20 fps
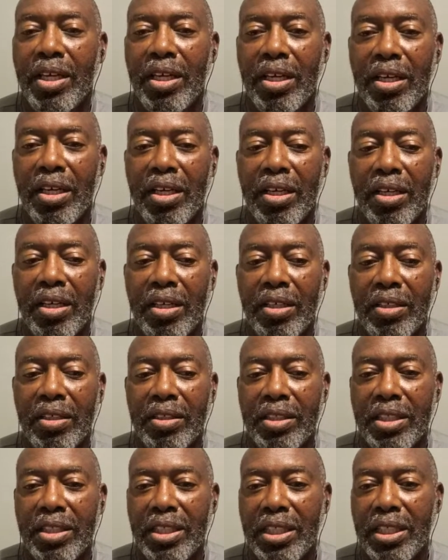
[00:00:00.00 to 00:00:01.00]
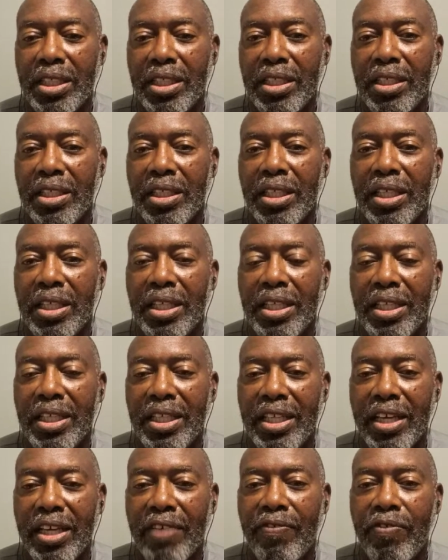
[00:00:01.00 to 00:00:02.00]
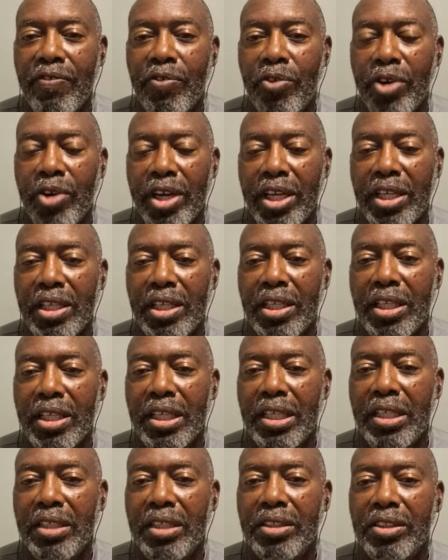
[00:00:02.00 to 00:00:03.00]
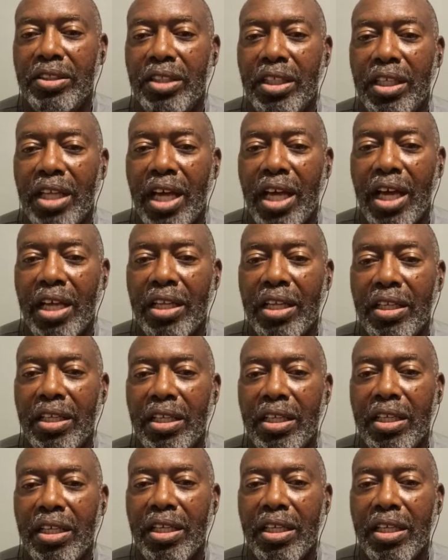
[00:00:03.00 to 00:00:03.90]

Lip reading: the death rate is a lot